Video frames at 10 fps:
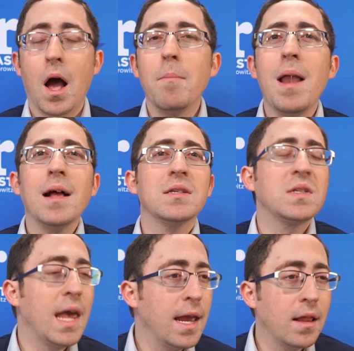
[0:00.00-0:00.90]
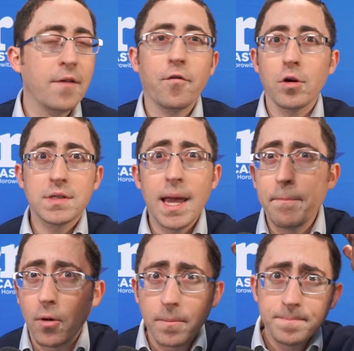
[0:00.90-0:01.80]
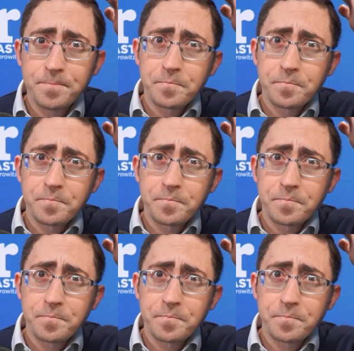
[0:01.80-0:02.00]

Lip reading: I'm not saying, like, for example,